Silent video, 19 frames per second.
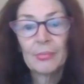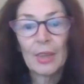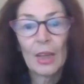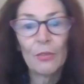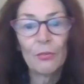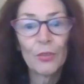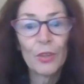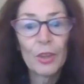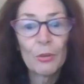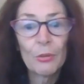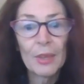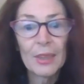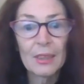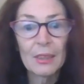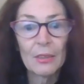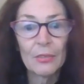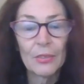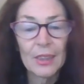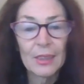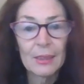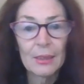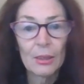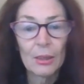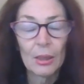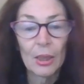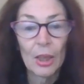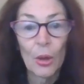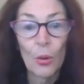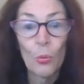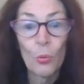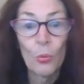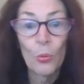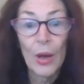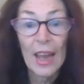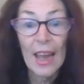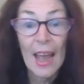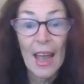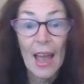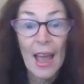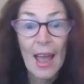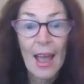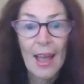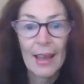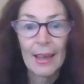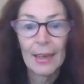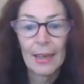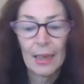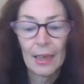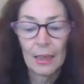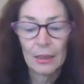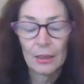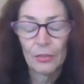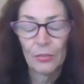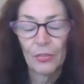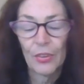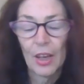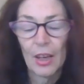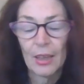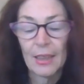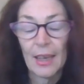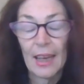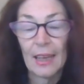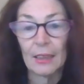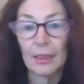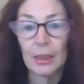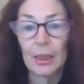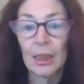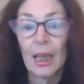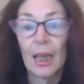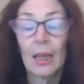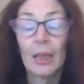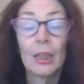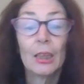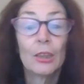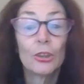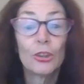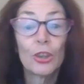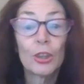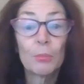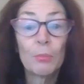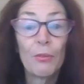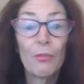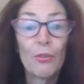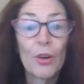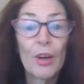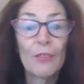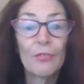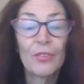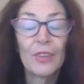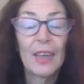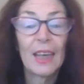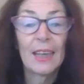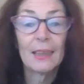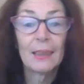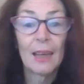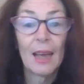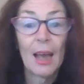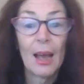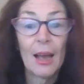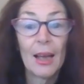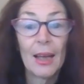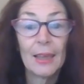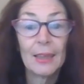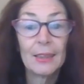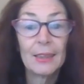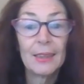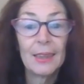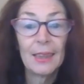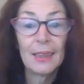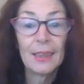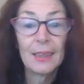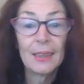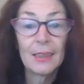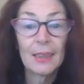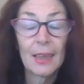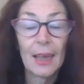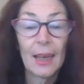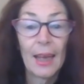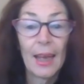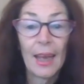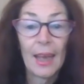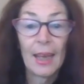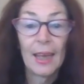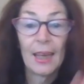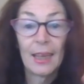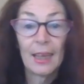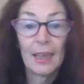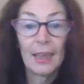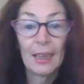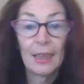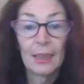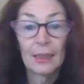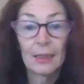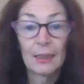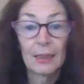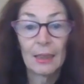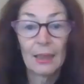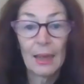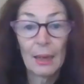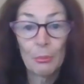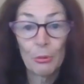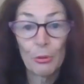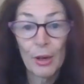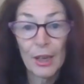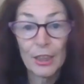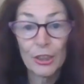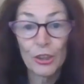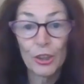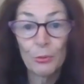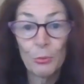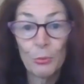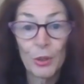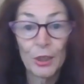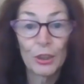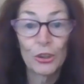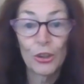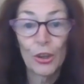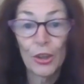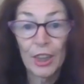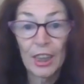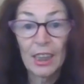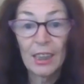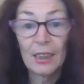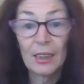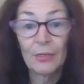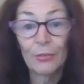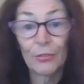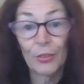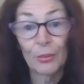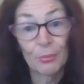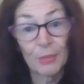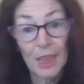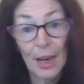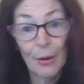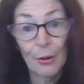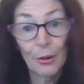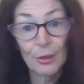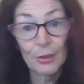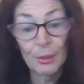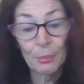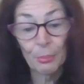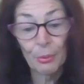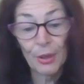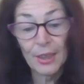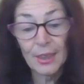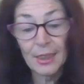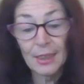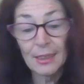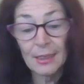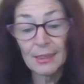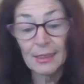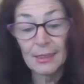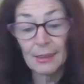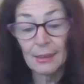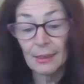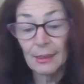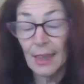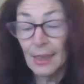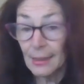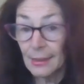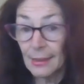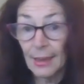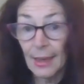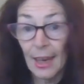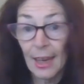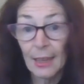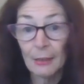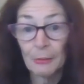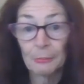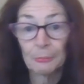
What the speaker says: for the rest of us, we're hanging to find out. Just before I forget, I did a collaboration with Johnny from Tarot's Apprentice yesterday.